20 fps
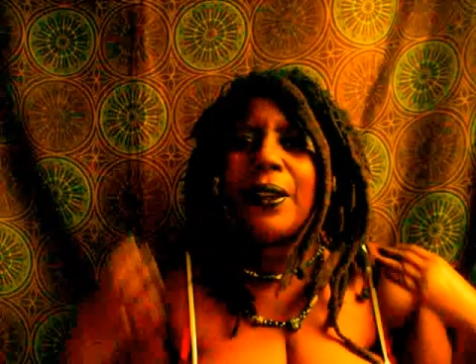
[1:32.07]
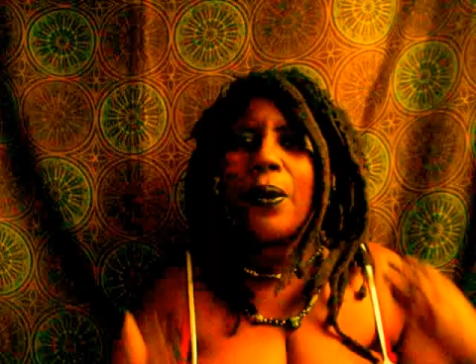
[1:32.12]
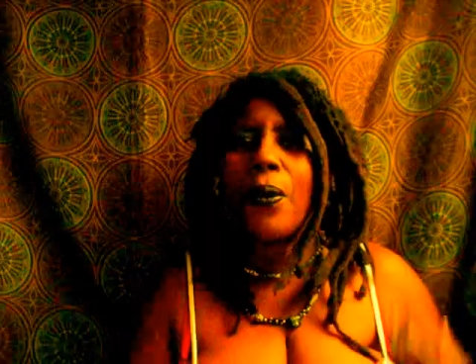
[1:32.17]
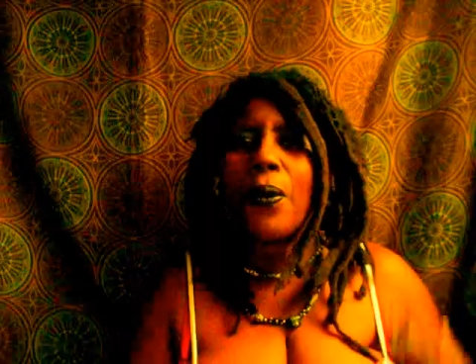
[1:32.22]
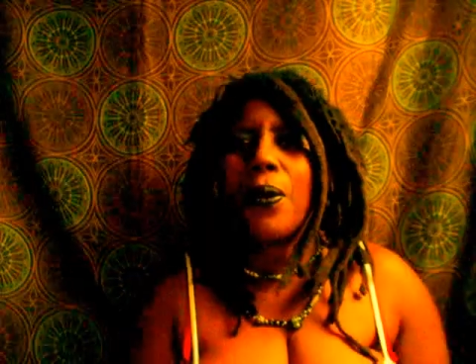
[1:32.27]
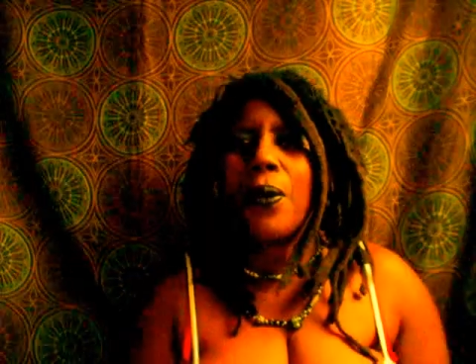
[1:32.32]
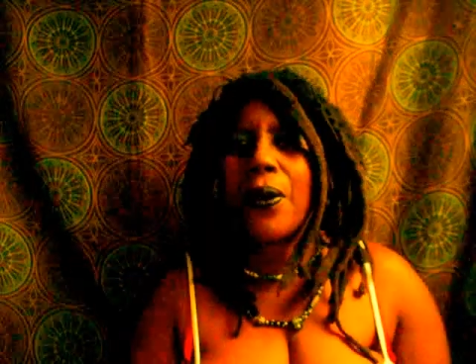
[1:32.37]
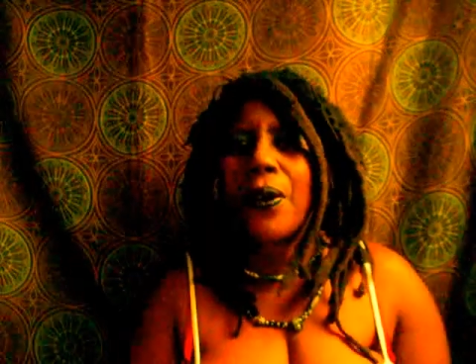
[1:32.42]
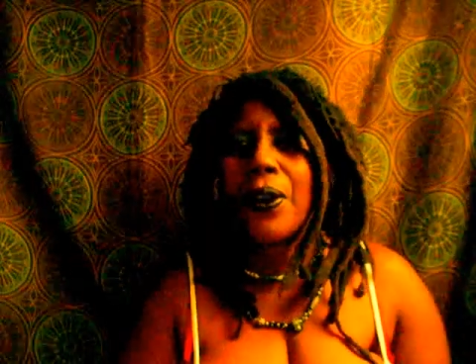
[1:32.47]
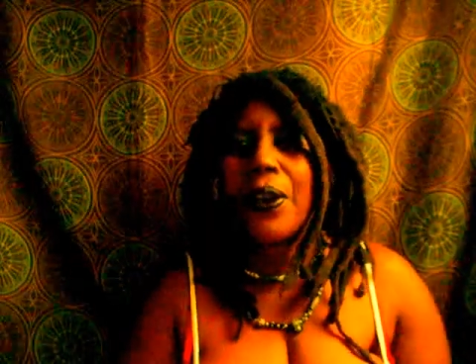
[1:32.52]

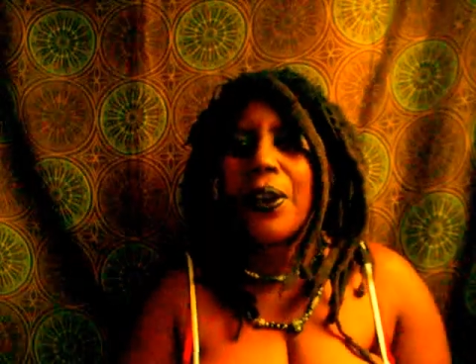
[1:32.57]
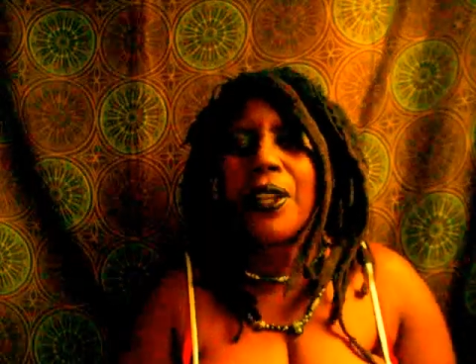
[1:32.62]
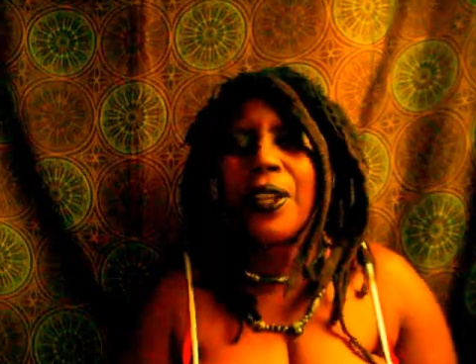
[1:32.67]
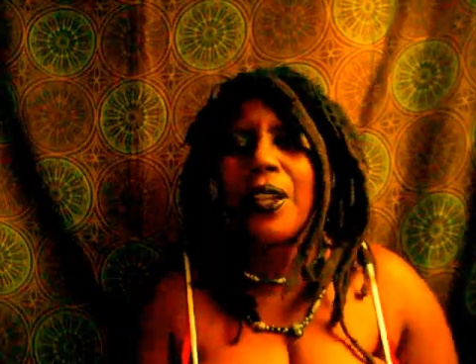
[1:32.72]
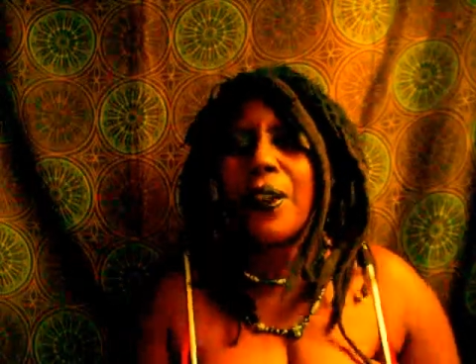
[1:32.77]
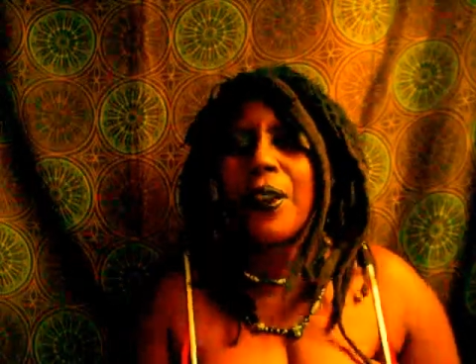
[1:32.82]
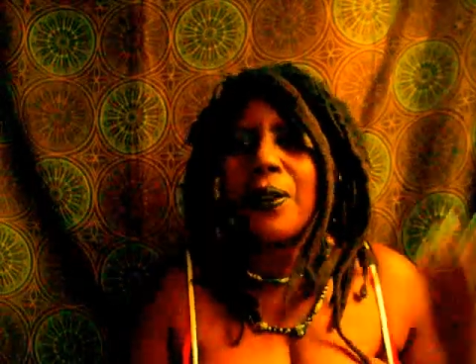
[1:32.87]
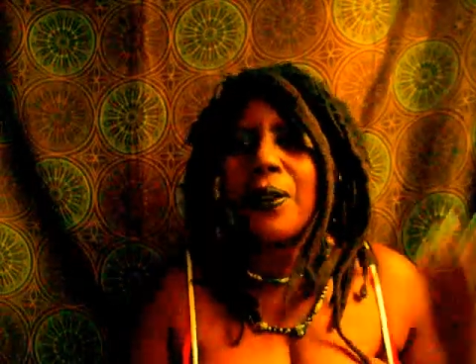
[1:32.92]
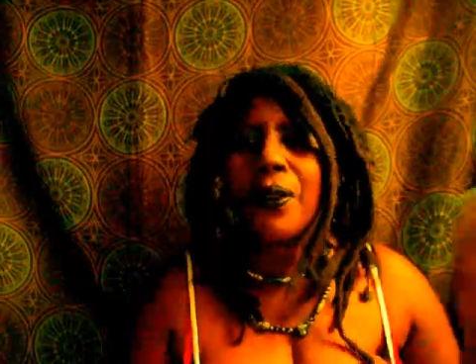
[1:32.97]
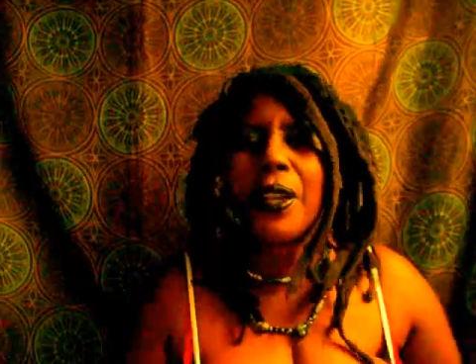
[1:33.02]
or
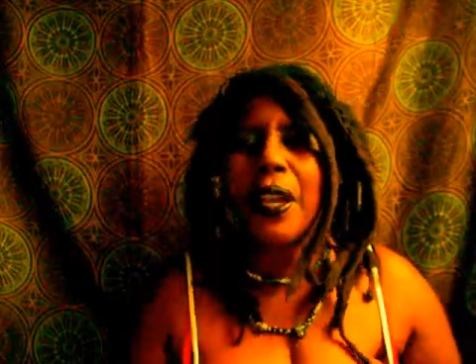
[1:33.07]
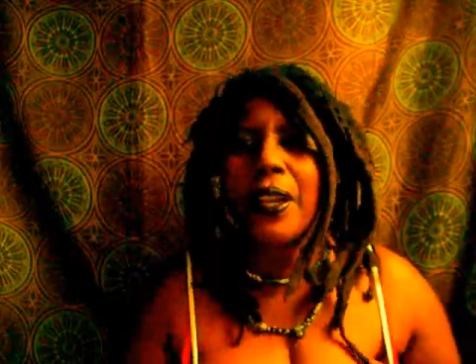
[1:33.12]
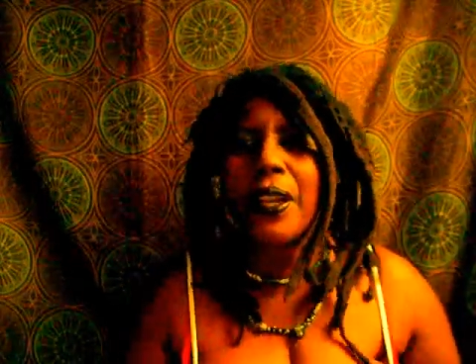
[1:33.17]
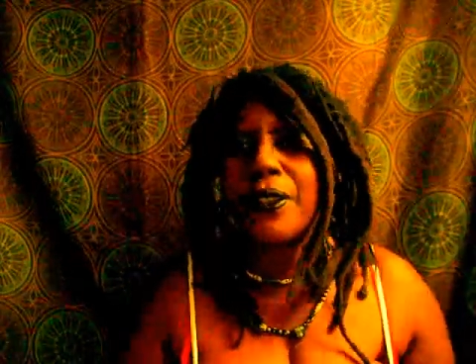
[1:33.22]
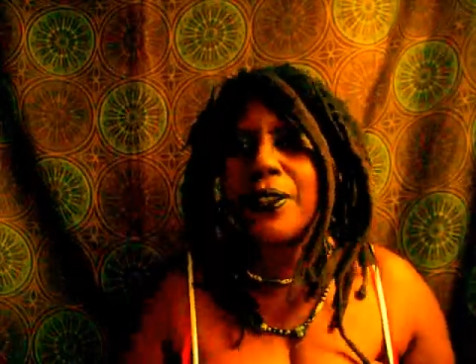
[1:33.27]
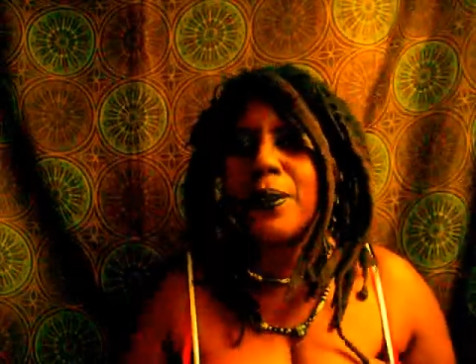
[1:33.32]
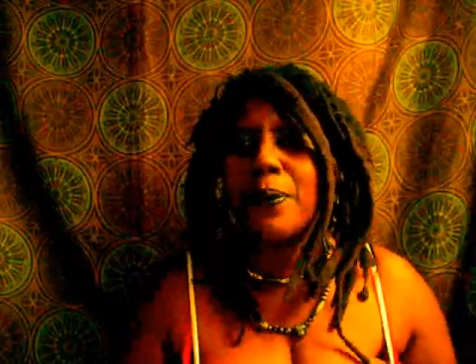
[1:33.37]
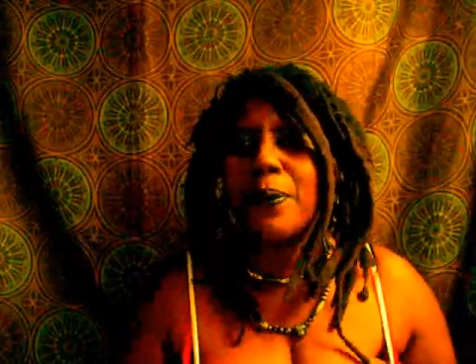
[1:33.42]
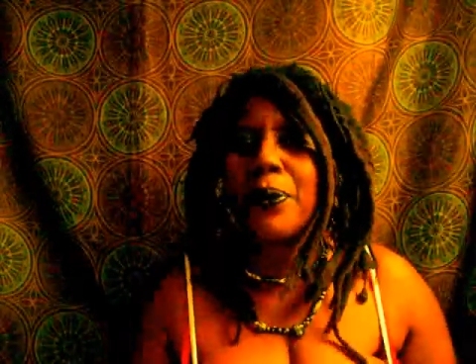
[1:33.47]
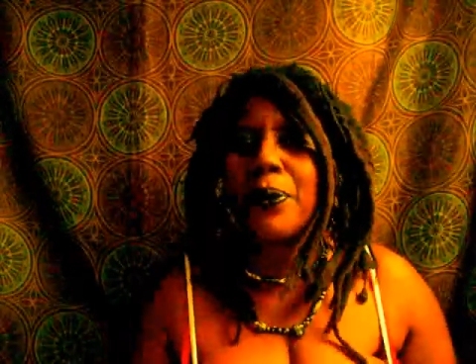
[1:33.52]
any other kind
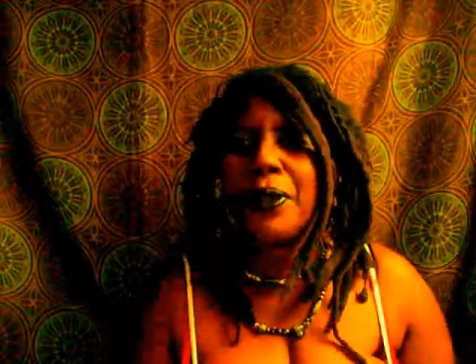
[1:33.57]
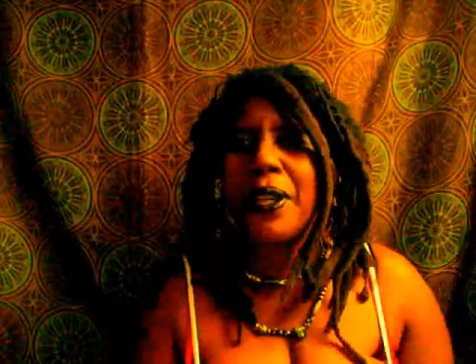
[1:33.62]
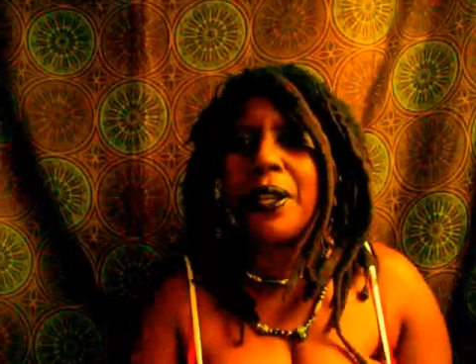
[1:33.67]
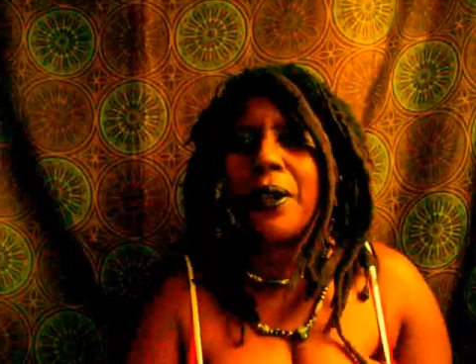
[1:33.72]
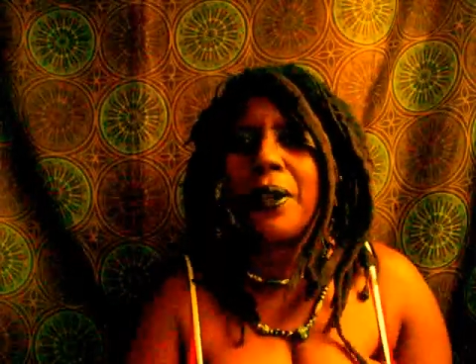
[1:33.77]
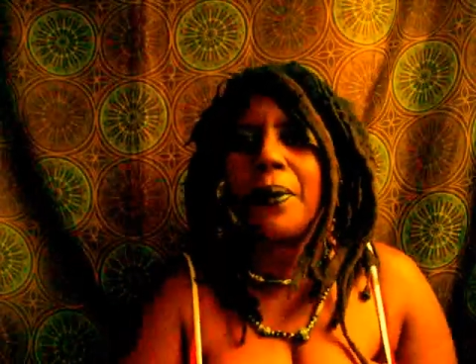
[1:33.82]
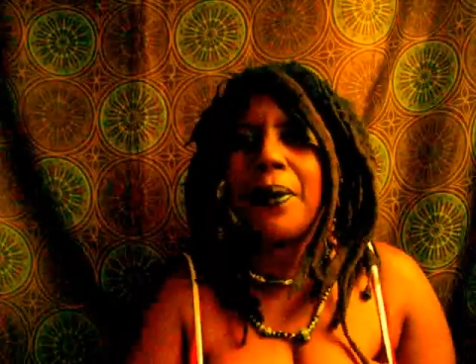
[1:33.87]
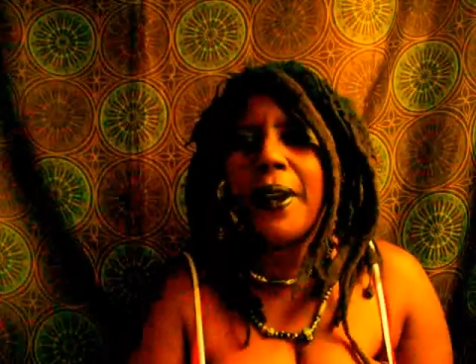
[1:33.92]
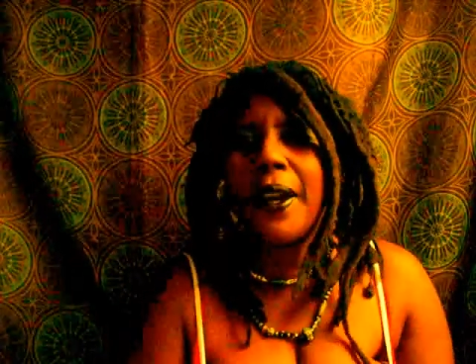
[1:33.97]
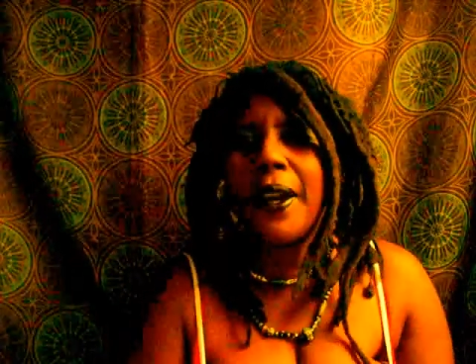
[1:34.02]
of debris
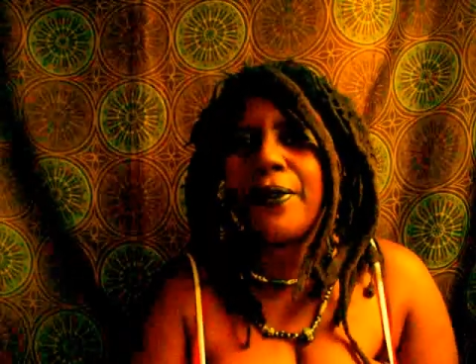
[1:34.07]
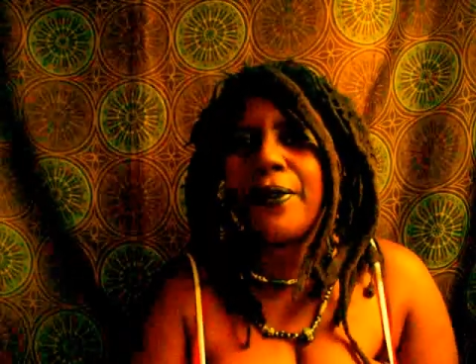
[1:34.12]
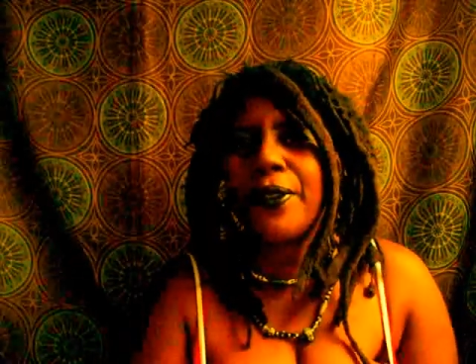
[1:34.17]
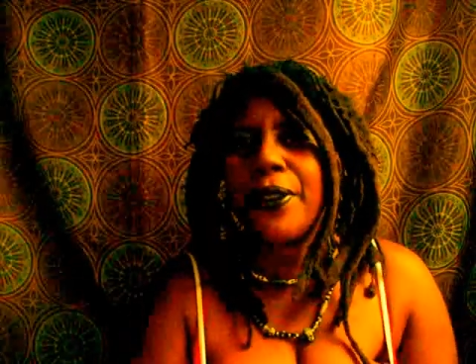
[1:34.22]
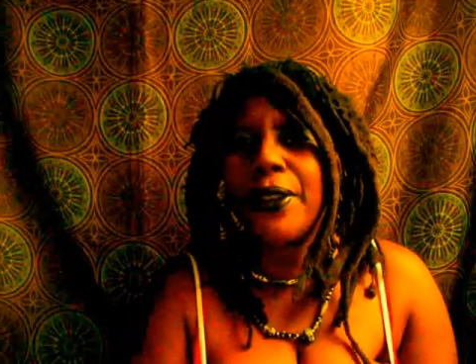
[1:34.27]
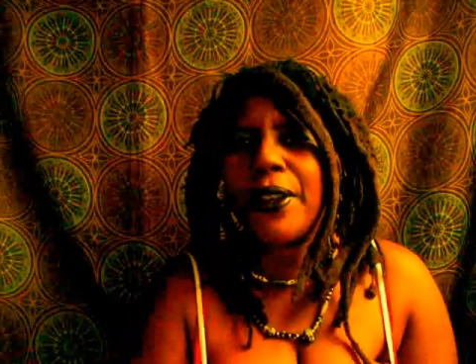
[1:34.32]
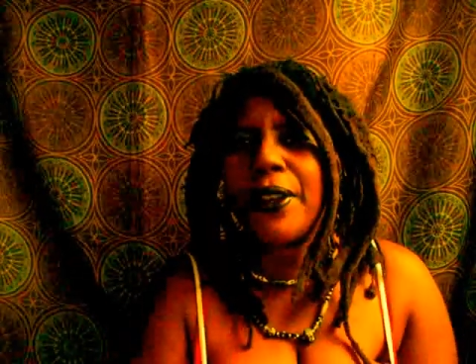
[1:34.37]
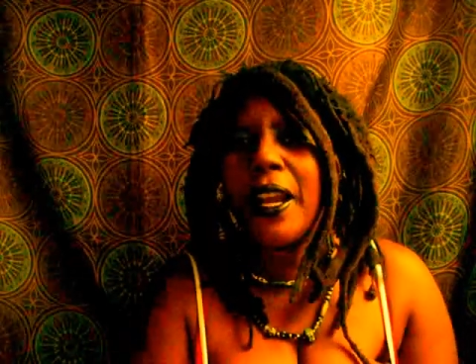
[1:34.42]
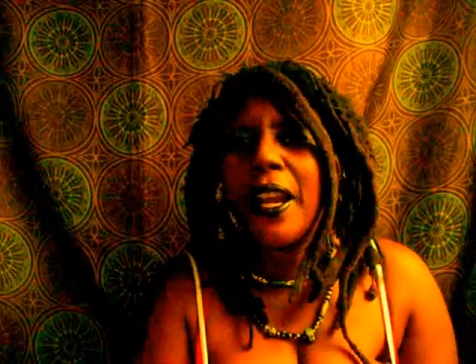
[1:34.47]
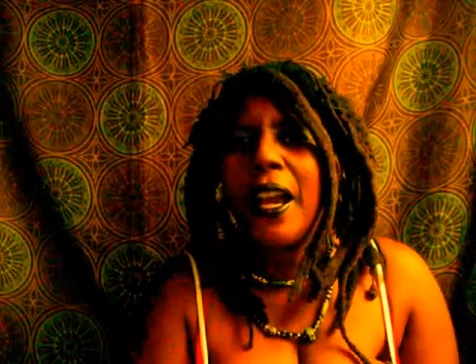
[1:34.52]
or
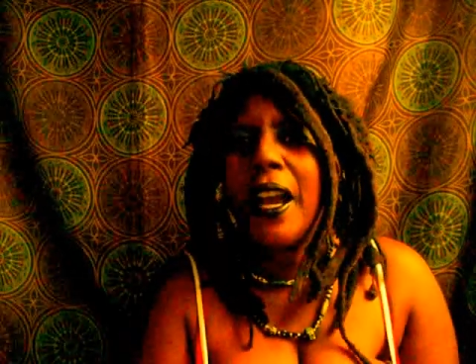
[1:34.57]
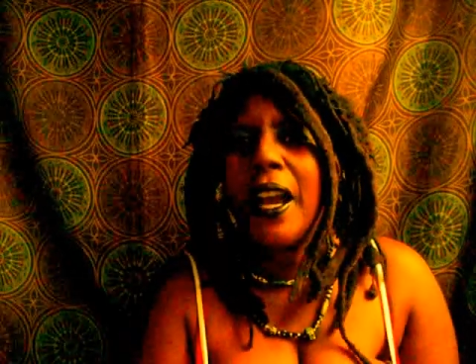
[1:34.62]
whatever